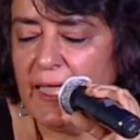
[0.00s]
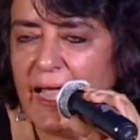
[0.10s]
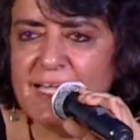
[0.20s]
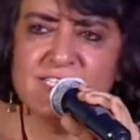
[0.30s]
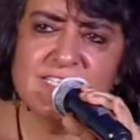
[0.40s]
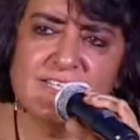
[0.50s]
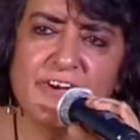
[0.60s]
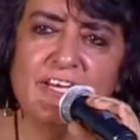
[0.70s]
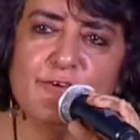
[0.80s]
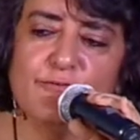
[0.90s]
I'll just
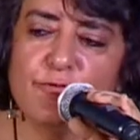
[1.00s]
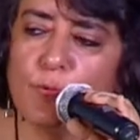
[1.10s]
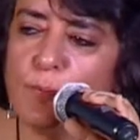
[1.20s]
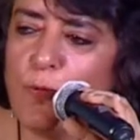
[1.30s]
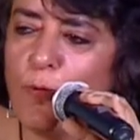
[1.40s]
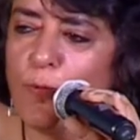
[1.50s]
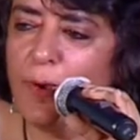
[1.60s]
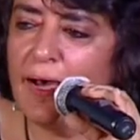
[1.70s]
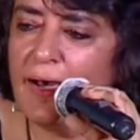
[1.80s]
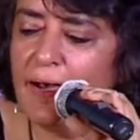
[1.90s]
read a few more.
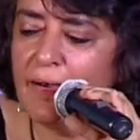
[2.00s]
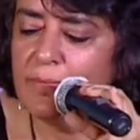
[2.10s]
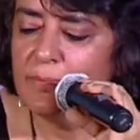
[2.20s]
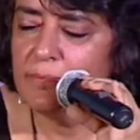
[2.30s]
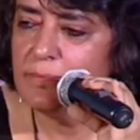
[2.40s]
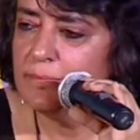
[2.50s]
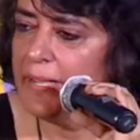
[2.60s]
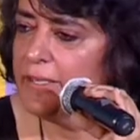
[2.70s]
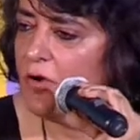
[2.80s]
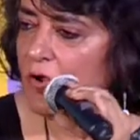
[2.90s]
My
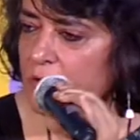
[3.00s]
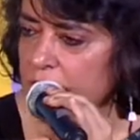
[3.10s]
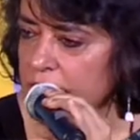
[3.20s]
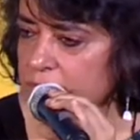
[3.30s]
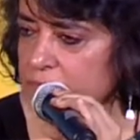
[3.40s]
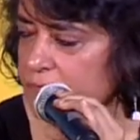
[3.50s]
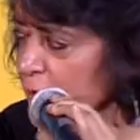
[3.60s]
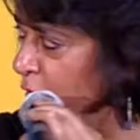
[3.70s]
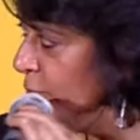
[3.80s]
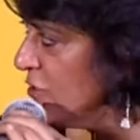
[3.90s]
God, we're
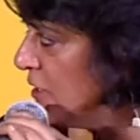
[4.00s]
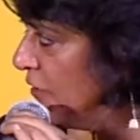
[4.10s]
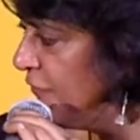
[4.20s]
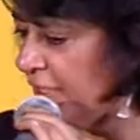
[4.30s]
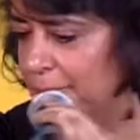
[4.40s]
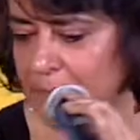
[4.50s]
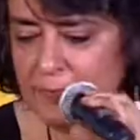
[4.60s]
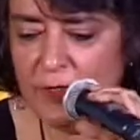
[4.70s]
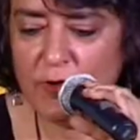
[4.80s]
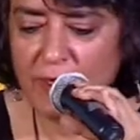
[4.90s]
almost out of time.
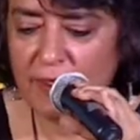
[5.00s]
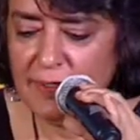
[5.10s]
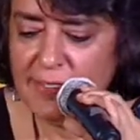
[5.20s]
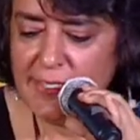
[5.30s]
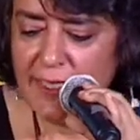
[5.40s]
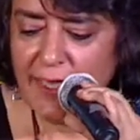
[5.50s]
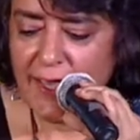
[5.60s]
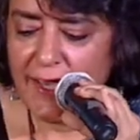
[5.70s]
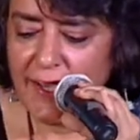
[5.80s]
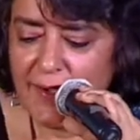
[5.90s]
Okay.
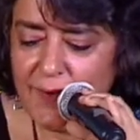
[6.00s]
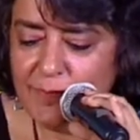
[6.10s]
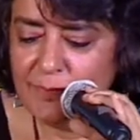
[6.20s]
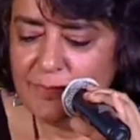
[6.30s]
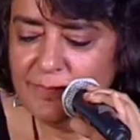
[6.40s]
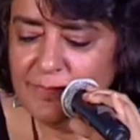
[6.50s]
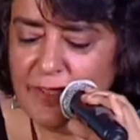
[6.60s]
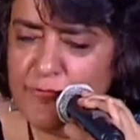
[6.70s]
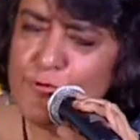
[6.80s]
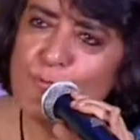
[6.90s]

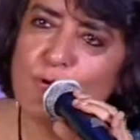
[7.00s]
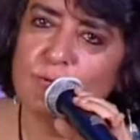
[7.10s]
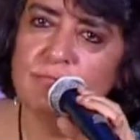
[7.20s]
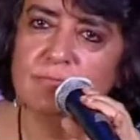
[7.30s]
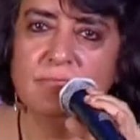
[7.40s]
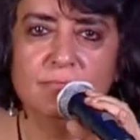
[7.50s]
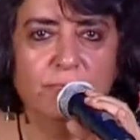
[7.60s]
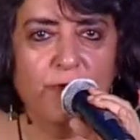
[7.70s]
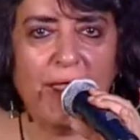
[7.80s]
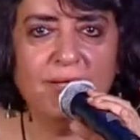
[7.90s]
Few more
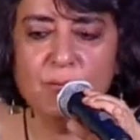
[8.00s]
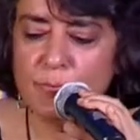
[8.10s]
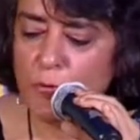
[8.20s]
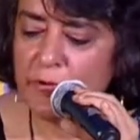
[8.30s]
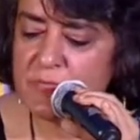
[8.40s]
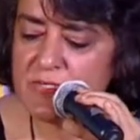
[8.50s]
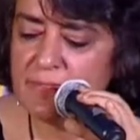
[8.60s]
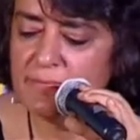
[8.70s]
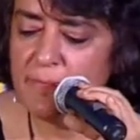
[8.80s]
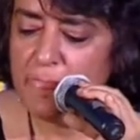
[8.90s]
random poems
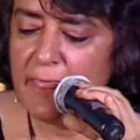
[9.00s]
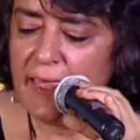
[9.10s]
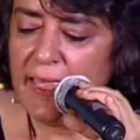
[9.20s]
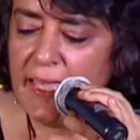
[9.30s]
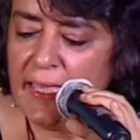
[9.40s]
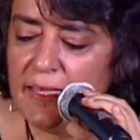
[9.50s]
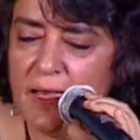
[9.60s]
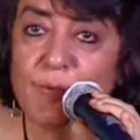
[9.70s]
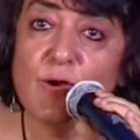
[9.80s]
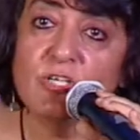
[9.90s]

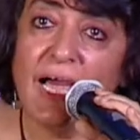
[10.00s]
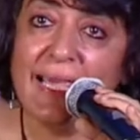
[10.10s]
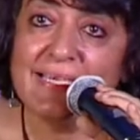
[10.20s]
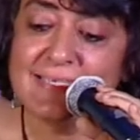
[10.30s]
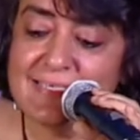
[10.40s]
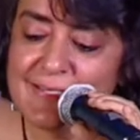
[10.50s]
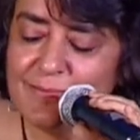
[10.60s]
about eyes.